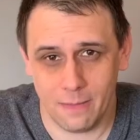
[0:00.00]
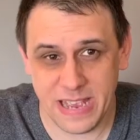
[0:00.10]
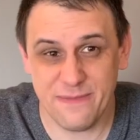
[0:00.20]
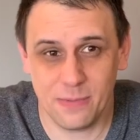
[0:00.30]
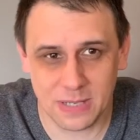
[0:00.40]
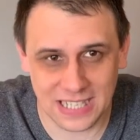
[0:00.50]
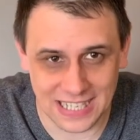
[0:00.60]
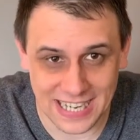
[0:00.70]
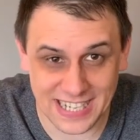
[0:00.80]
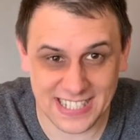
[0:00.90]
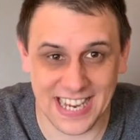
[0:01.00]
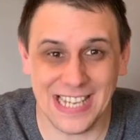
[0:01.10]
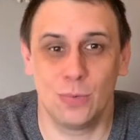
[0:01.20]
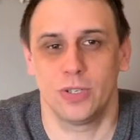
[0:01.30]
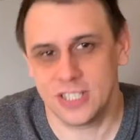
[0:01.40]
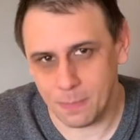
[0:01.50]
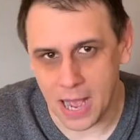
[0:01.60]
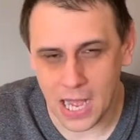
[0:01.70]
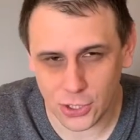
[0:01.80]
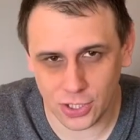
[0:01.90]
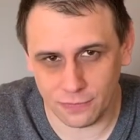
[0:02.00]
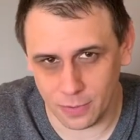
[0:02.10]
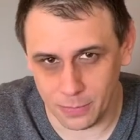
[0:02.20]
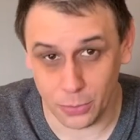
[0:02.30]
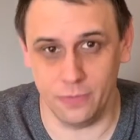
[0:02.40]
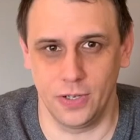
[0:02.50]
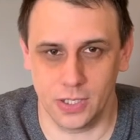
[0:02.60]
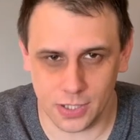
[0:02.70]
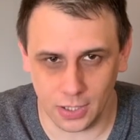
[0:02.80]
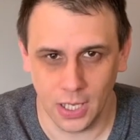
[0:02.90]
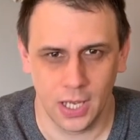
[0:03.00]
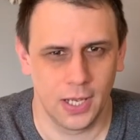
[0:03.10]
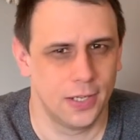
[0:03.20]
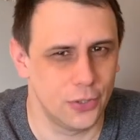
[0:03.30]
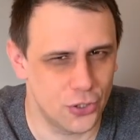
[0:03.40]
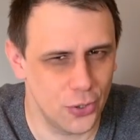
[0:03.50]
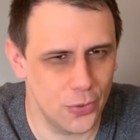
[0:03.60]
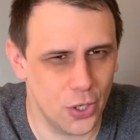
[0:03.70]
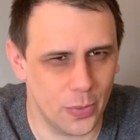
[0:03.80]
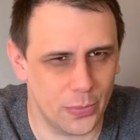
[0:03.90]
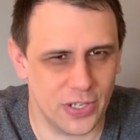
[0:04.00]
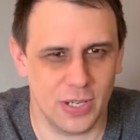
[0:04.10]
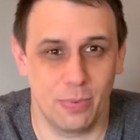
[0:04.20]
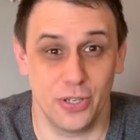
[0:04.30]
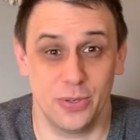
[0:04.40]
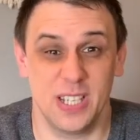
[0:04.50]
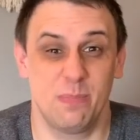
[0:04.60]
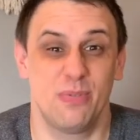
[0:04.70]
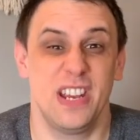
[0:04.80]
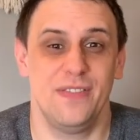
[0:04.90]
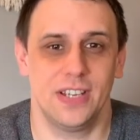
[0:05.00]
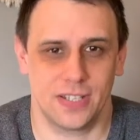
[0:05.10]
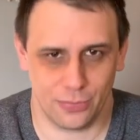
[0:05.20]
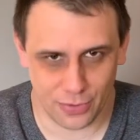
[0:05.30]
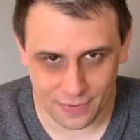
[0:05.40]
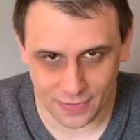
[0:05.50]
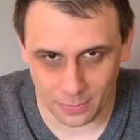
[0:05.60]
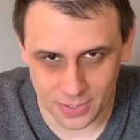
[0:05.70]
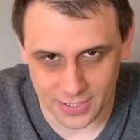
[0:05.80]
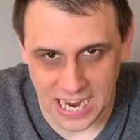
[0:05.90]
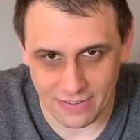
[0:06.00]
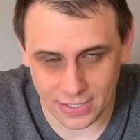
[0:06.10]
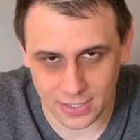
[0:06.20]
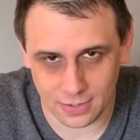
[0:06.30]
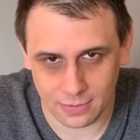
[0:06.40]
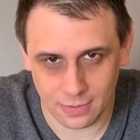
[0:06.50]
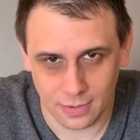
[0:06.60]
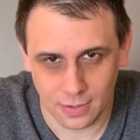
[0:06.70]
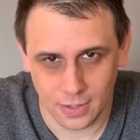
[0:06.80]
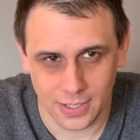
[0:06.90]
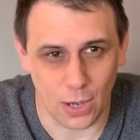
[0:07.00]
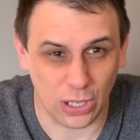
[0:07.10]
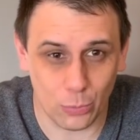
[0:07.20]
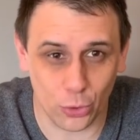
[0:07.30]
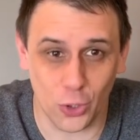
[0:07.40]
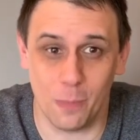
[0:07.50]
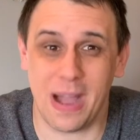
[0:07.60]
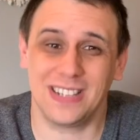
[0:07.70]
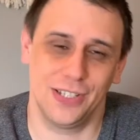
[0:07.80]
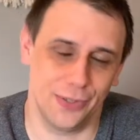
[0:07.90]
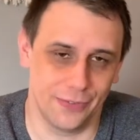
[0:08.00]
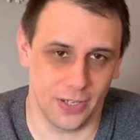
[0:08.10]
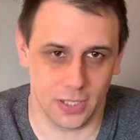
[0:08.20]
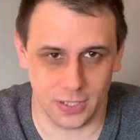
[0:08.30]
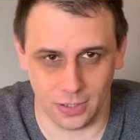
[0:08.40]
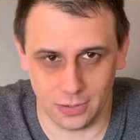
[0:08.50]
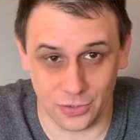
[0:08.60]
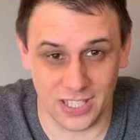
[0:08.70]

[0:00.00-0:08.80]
infamously leading to Eastwood's departure from Universal, the studio with which he produced his previous three films as director. Now, Clint wouldn't go back to Universal until